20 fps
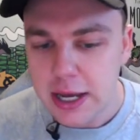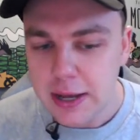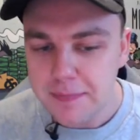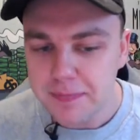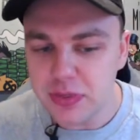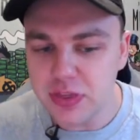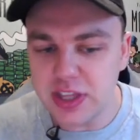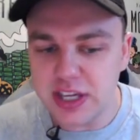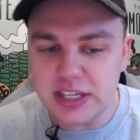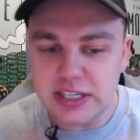
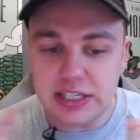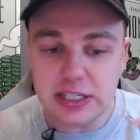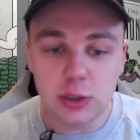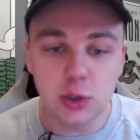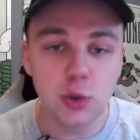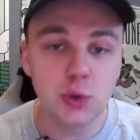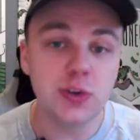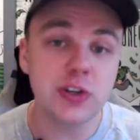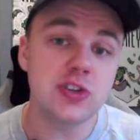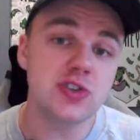The
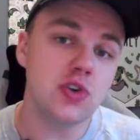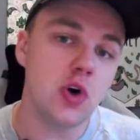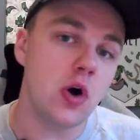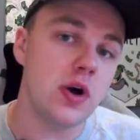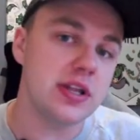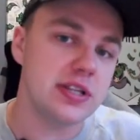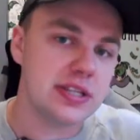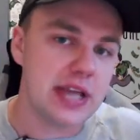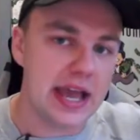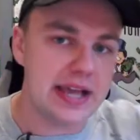yield is
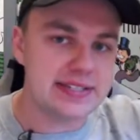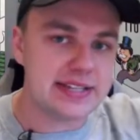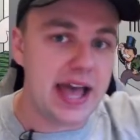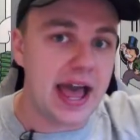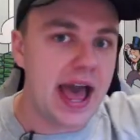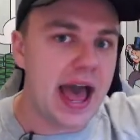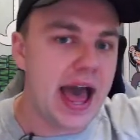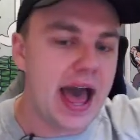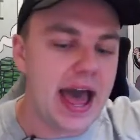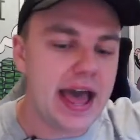not as
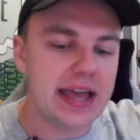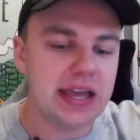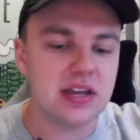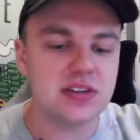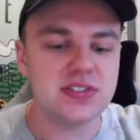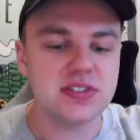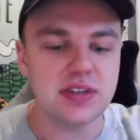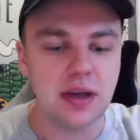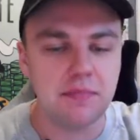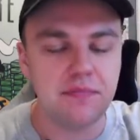high
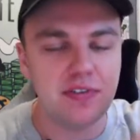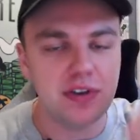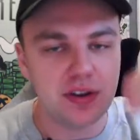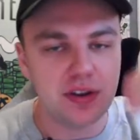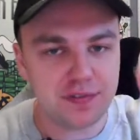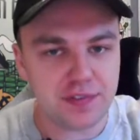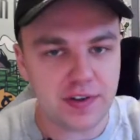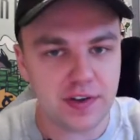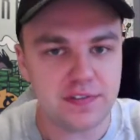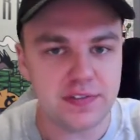as something
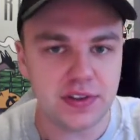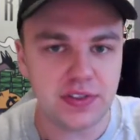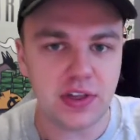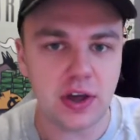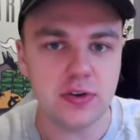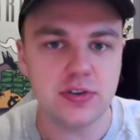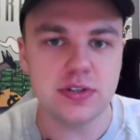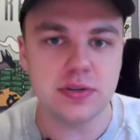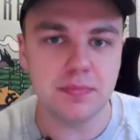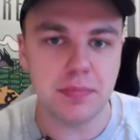at
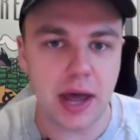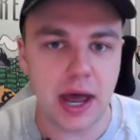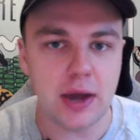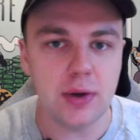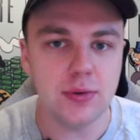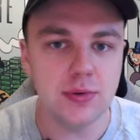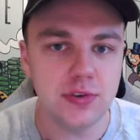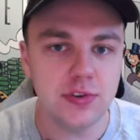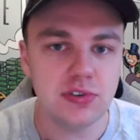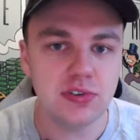
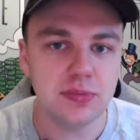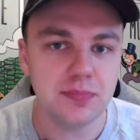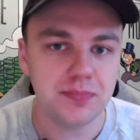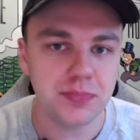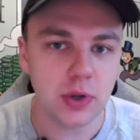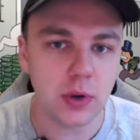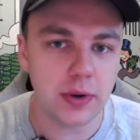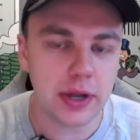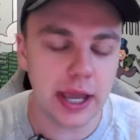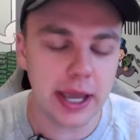£50,000,
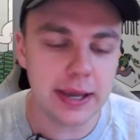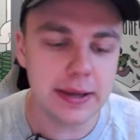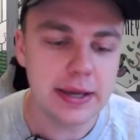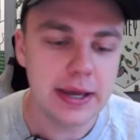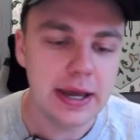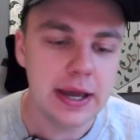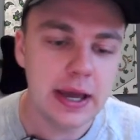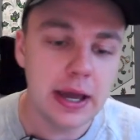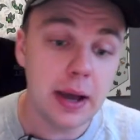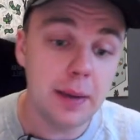okay?
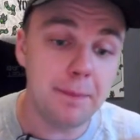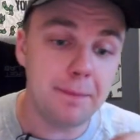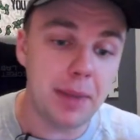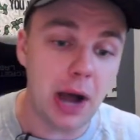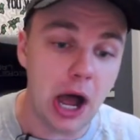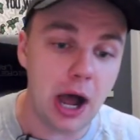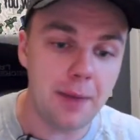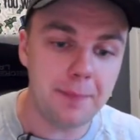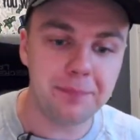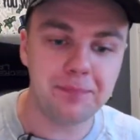
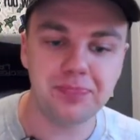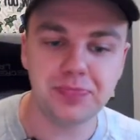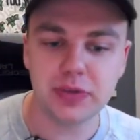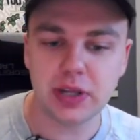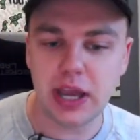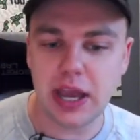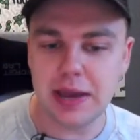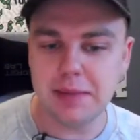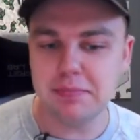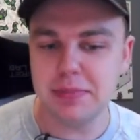But
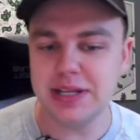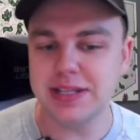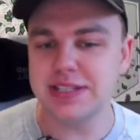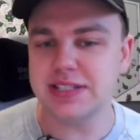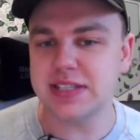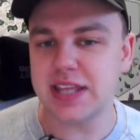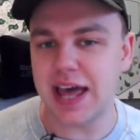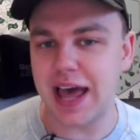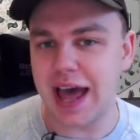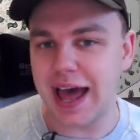it means
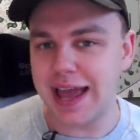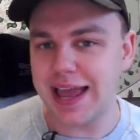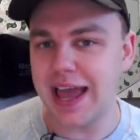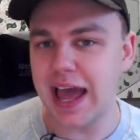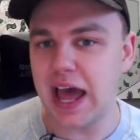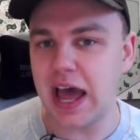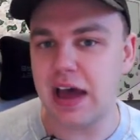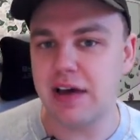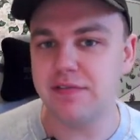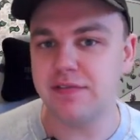that I
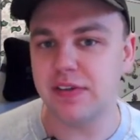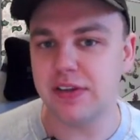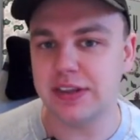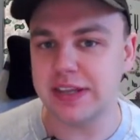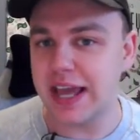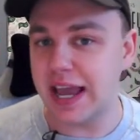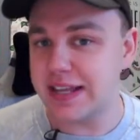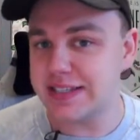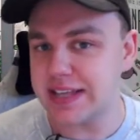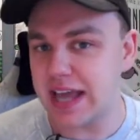have
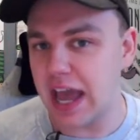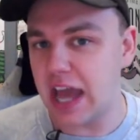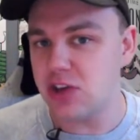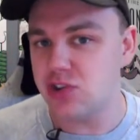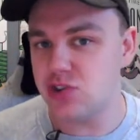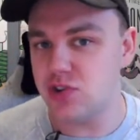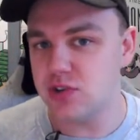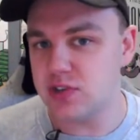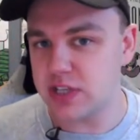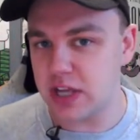less
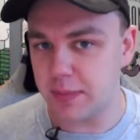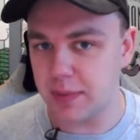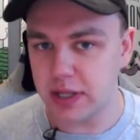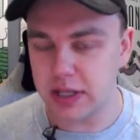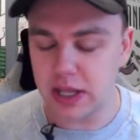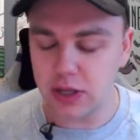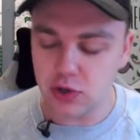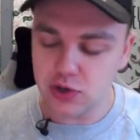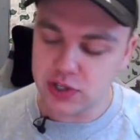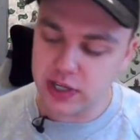issues
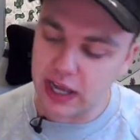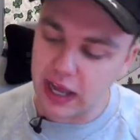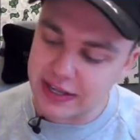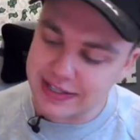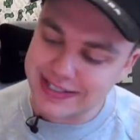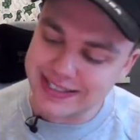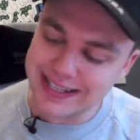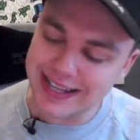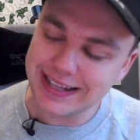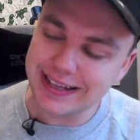typically. I usually get a
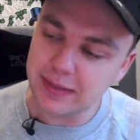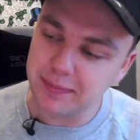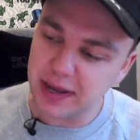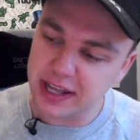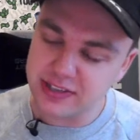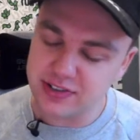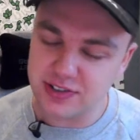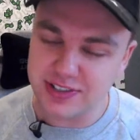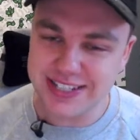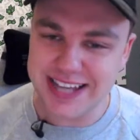slightly
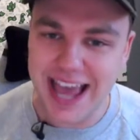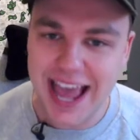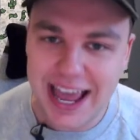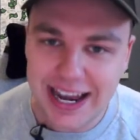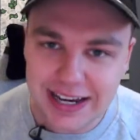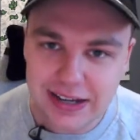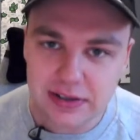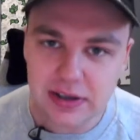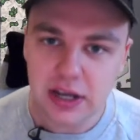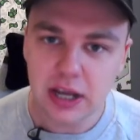better
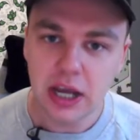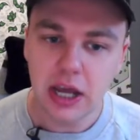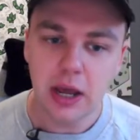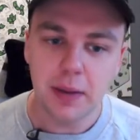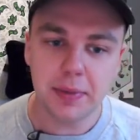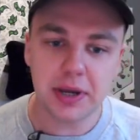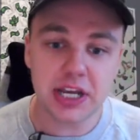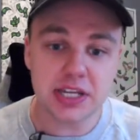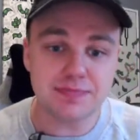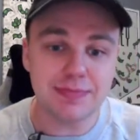tenant
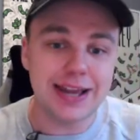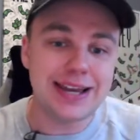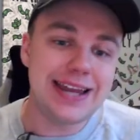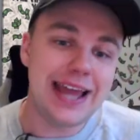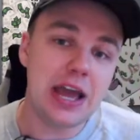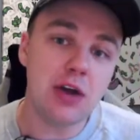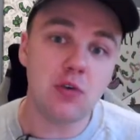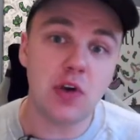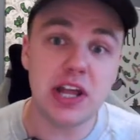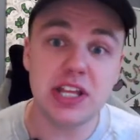because my
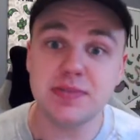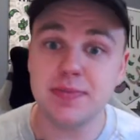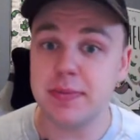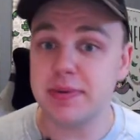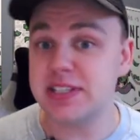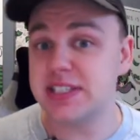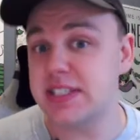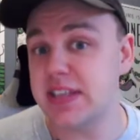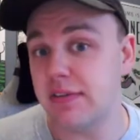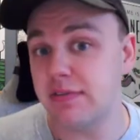net rent's maybe
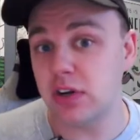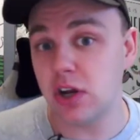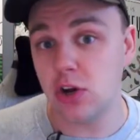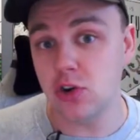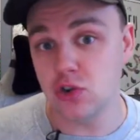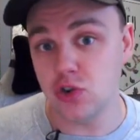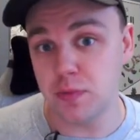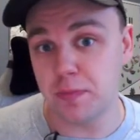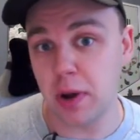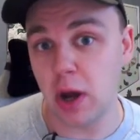
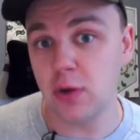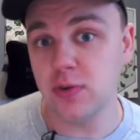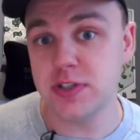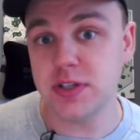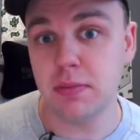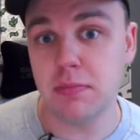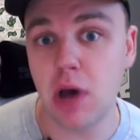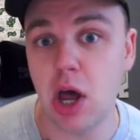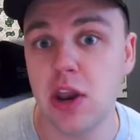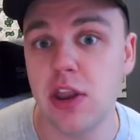£700
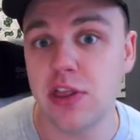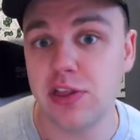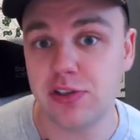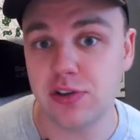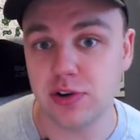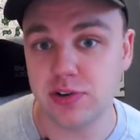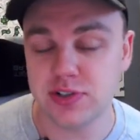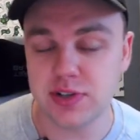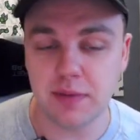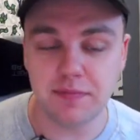a month
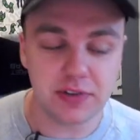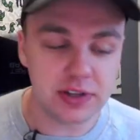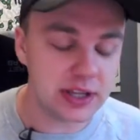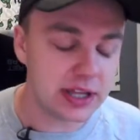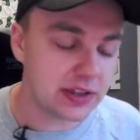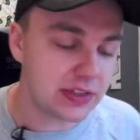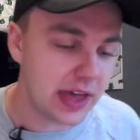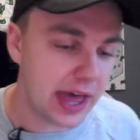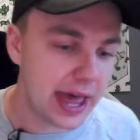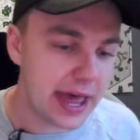or something
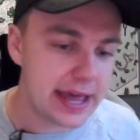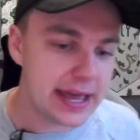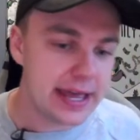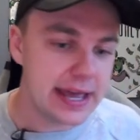like that.